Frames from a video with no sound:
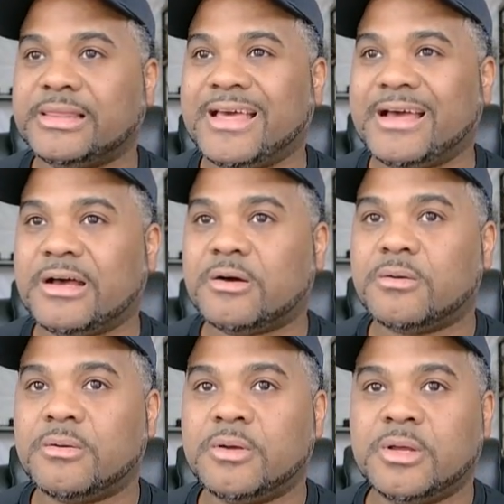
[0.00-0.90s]

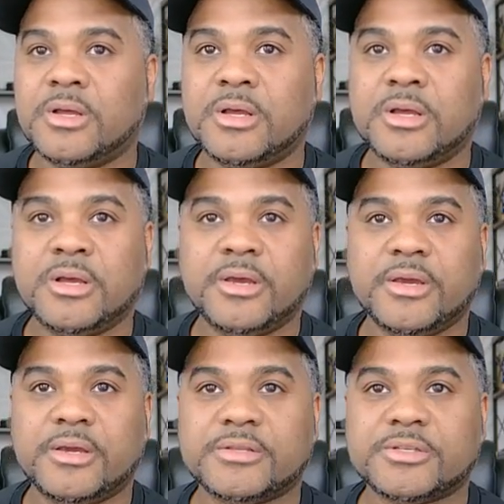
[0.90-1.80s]
allow,
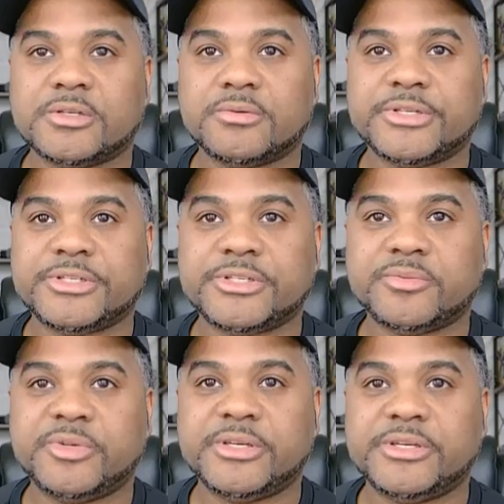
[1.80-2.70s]
and so we
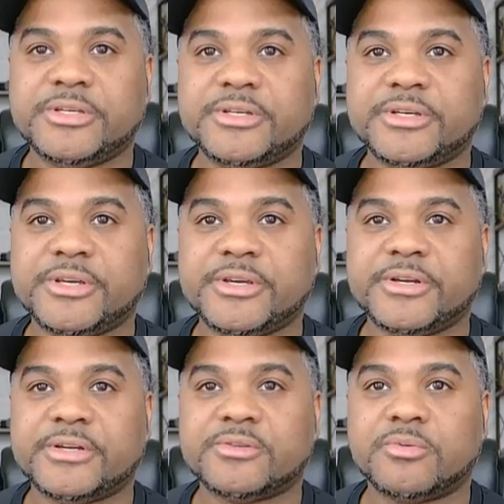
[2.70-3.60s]
should be good
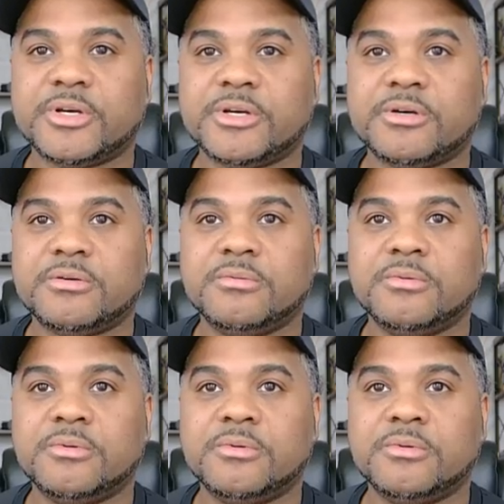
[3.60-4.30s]
here as well.